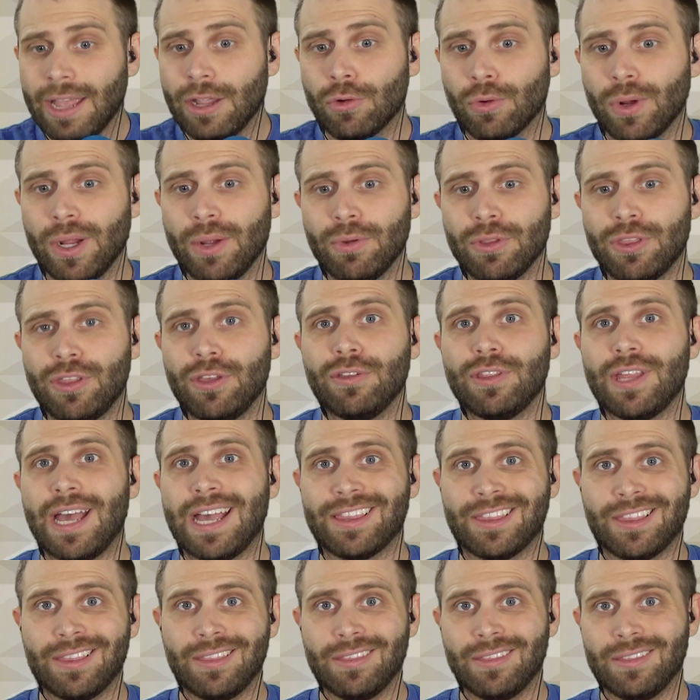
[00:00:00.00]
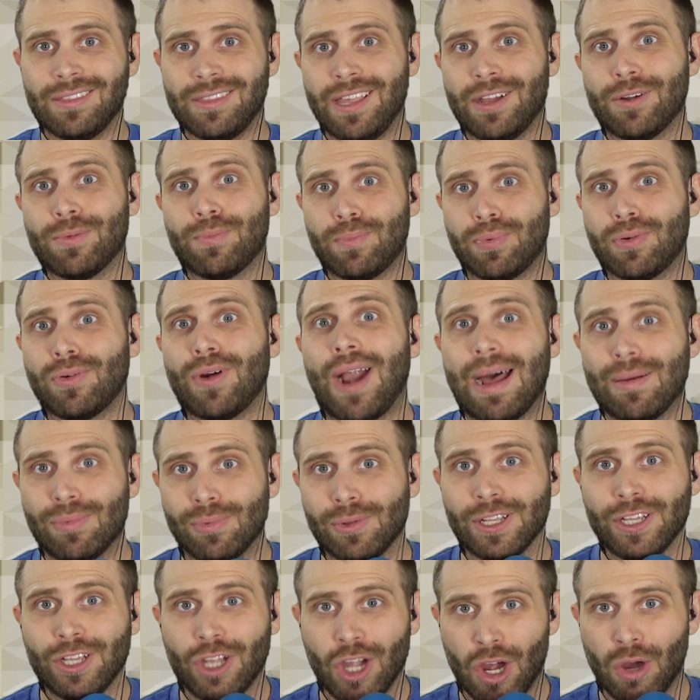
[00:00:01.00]
agree with you that they're
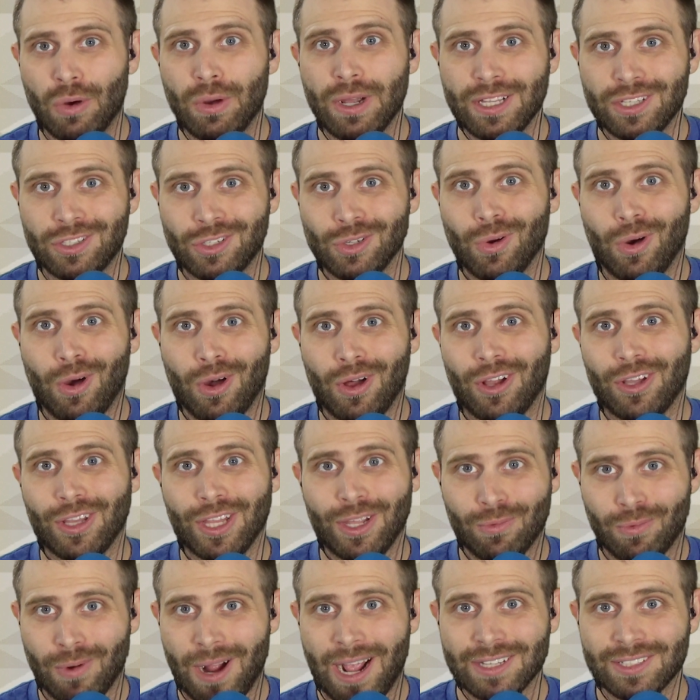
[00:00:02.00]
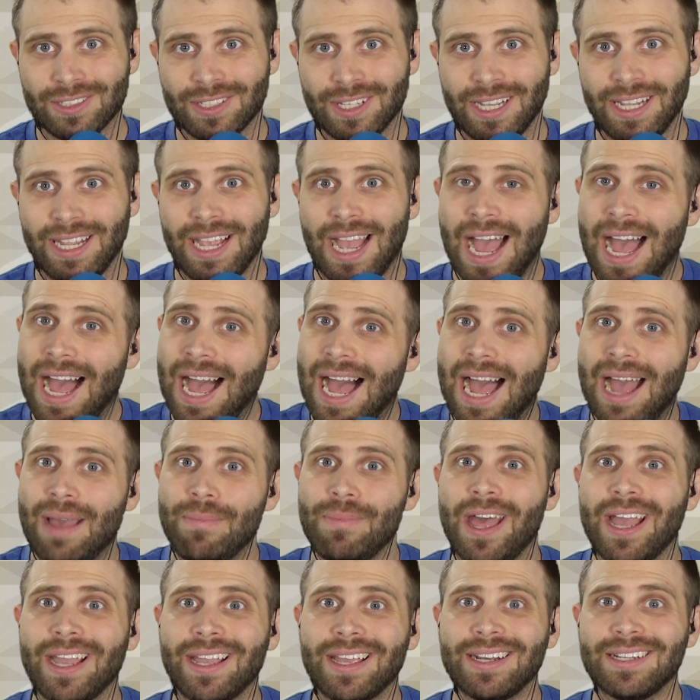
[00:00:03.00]
probably going to All Elite Wrestling.
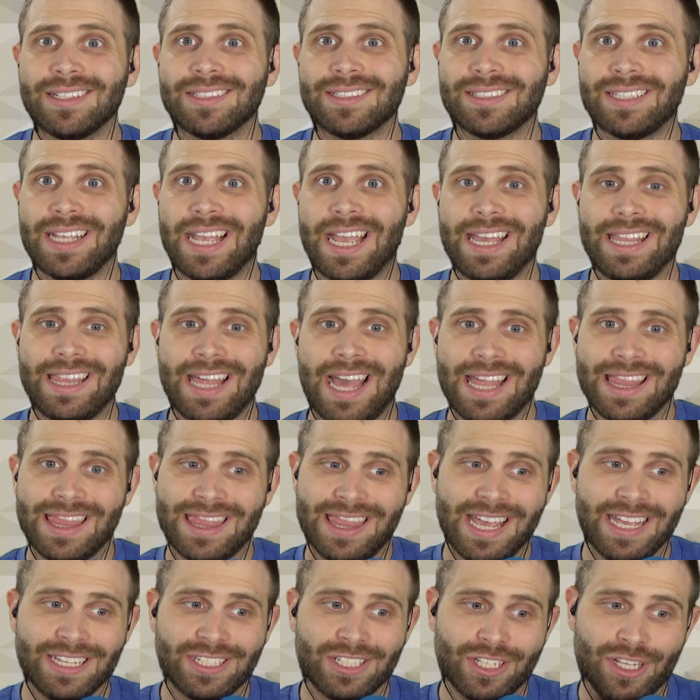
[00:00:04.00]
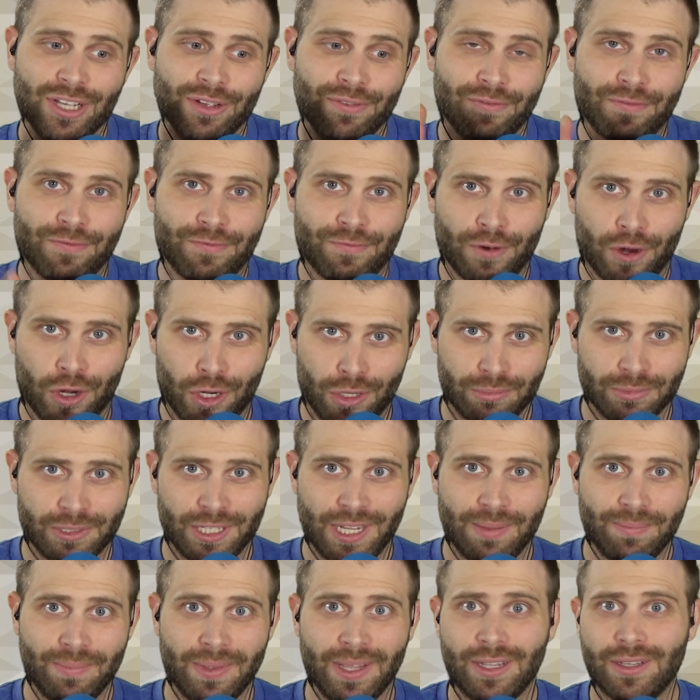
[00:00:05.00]
I'm not going to say that this confirms
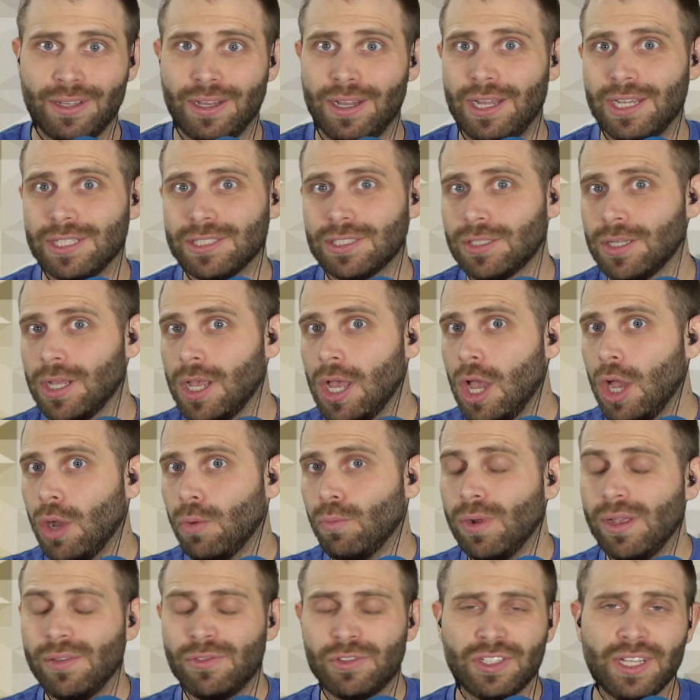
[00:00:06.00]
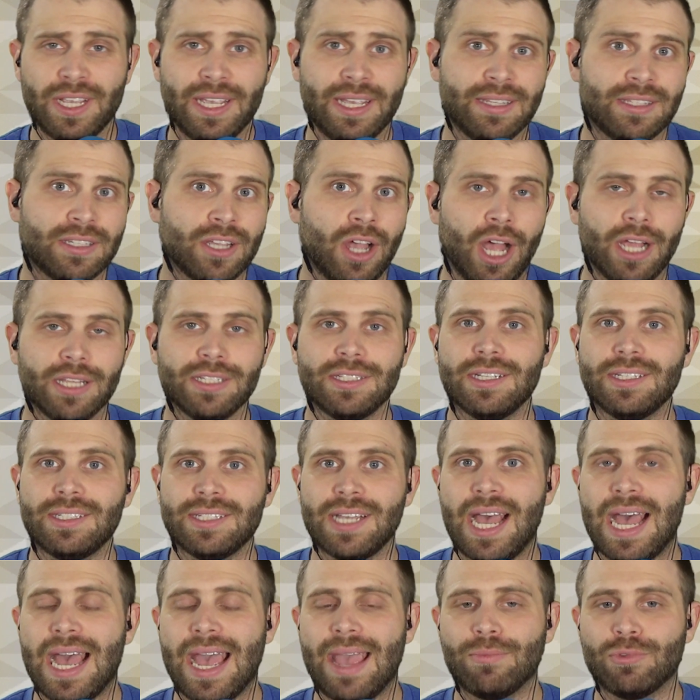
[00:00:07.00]
it, because we've seen tons of
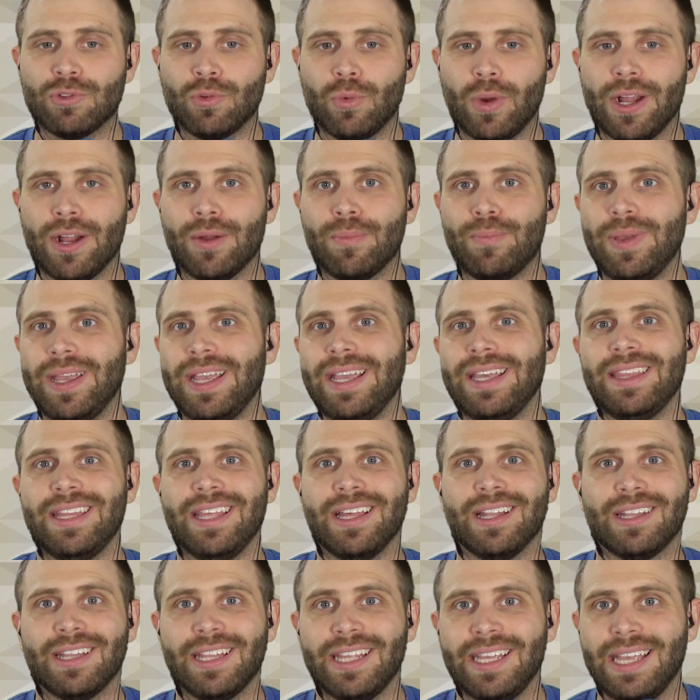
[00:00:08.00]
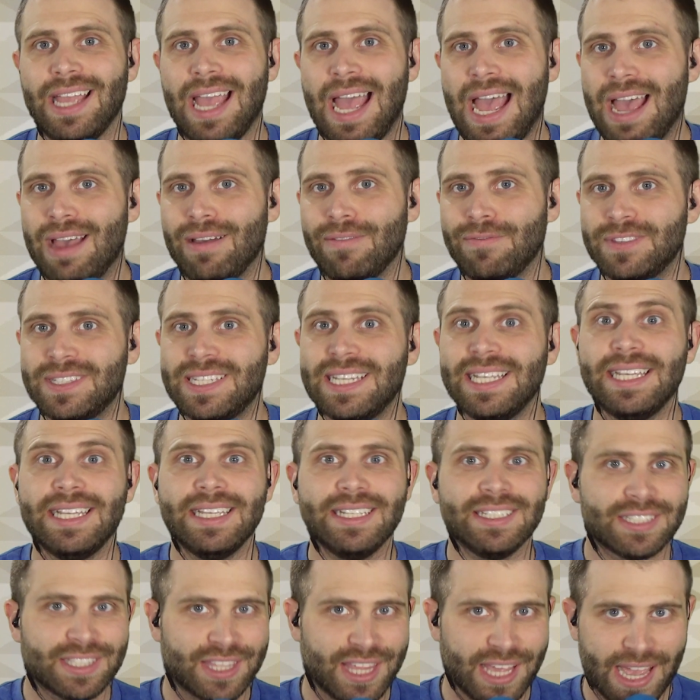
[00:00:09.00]
times where Being the Elite have
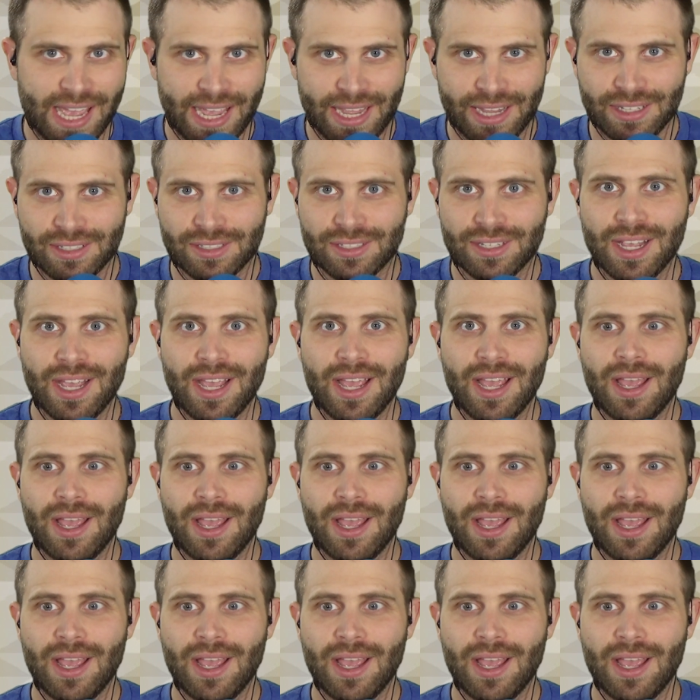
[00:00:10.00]
teased things.